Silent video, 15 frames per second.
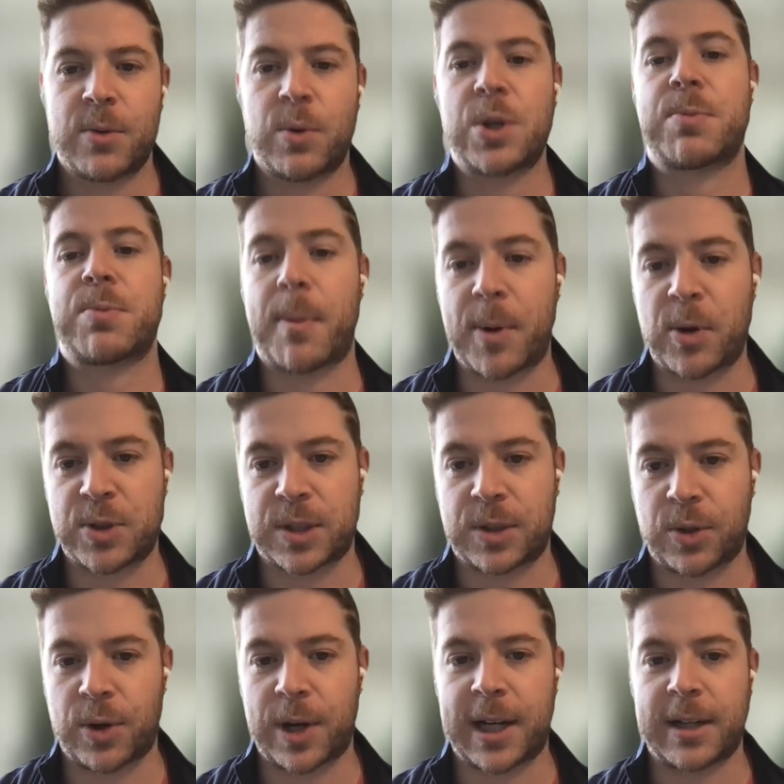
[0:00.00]
which promotes
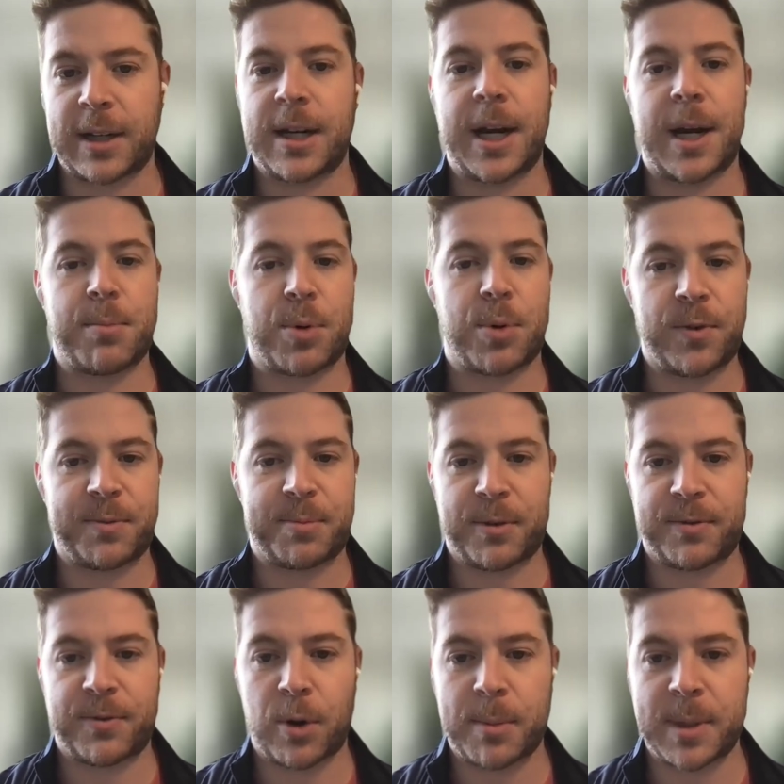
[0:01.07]
learning and improved
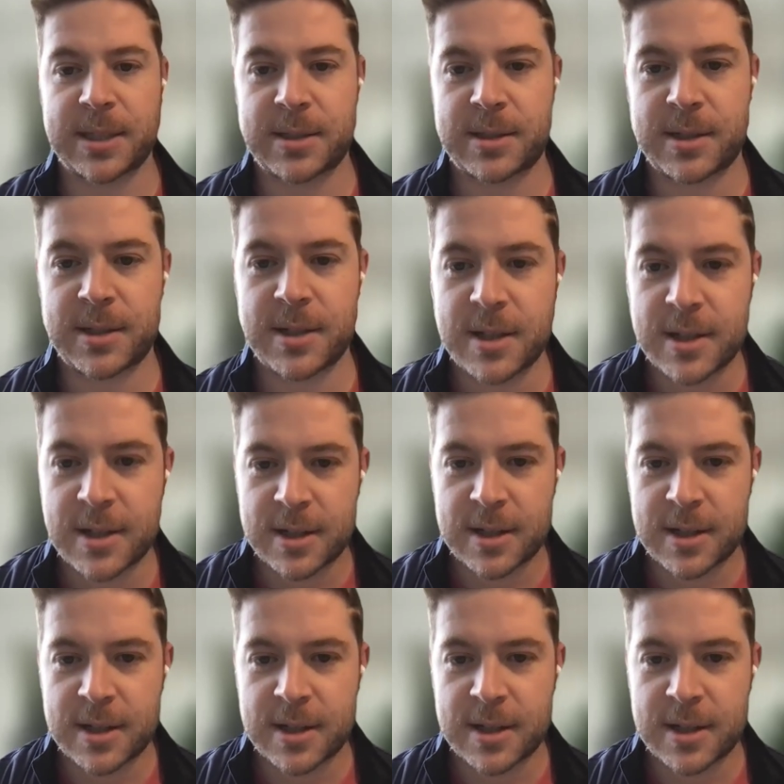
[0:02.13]
performance.